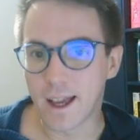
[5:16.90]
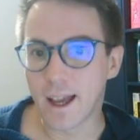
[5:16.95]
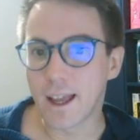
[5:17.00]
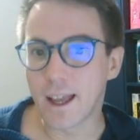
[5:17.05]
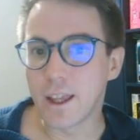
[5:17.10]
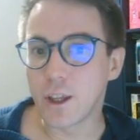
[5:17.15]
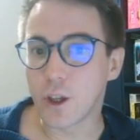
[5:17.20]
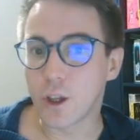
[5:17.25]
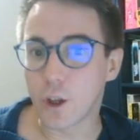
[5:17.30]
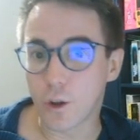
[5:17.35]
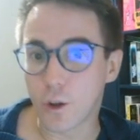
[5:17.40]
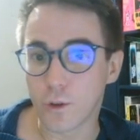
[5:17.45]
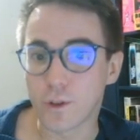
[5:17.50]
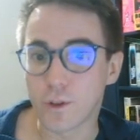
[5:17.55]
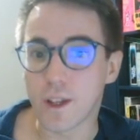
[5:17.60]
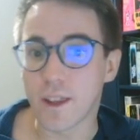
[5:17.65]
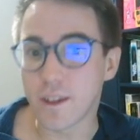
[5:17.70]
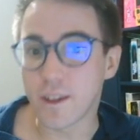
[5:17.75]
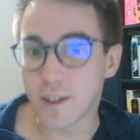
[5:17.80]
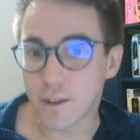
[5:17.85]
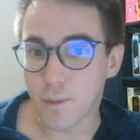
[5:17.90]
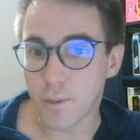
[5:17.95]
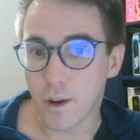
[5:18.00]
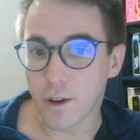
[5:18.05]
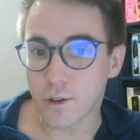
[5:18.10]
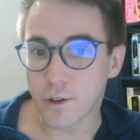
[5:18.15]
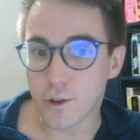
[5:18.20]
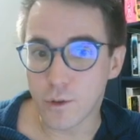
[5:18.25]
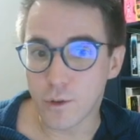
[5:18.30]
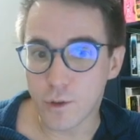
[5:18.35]
You can also get these
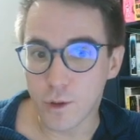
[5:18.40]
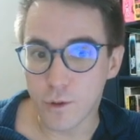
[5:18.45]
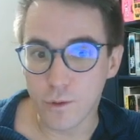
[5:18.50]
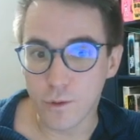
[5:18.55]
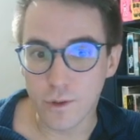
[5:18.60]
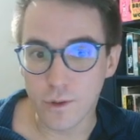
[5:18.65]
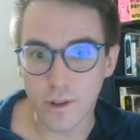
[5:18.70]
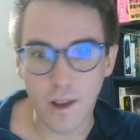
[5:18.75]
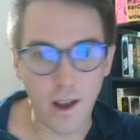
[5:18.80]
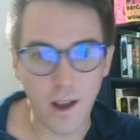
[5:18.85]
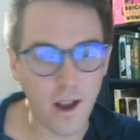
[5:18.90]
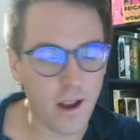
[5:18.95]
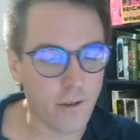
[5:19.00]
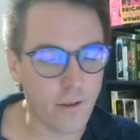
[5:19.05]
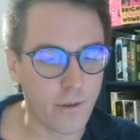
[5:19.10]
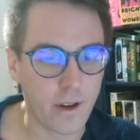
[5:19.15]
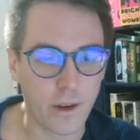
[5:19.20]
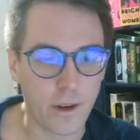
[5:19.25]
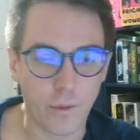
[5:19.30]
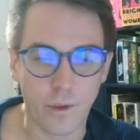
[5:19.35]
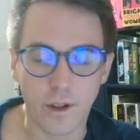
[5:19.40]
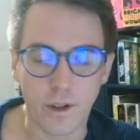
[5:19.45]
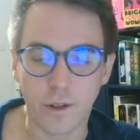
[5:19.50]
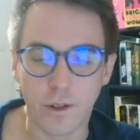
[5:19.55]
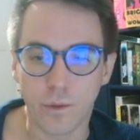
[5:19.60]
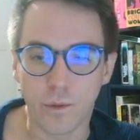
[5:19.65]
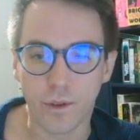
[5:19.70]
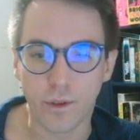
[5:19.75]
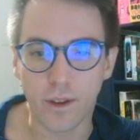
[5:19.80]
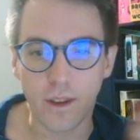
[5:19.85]
smart 2.2s. I really wanted
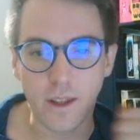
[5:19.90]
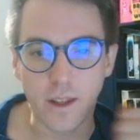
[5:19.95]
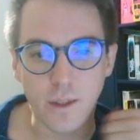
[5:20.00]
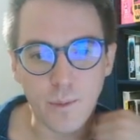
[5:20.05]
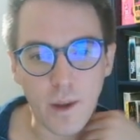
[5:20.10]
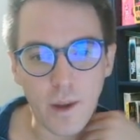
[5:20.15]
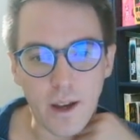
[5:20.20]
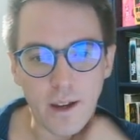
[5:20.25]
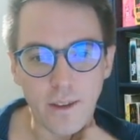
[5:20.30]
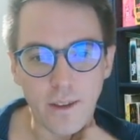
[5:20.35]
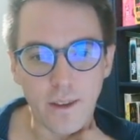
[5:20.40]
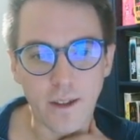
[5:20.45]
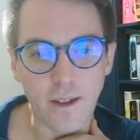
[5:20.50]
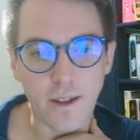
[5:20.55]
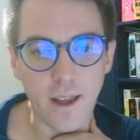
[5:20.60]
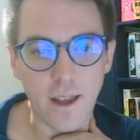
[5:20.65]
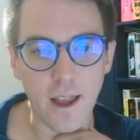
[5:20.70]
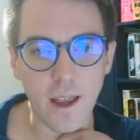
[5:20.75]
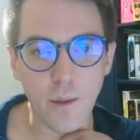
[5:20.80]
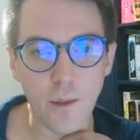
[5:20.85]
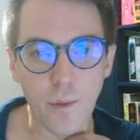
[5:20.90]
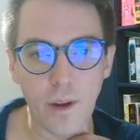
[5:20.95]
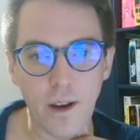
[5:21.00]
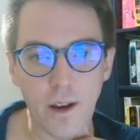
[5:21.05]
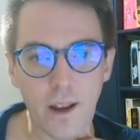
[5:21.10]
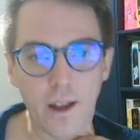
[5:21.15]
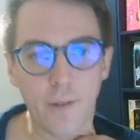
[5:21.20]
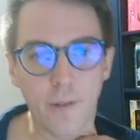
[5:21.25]
one of these back in the day, but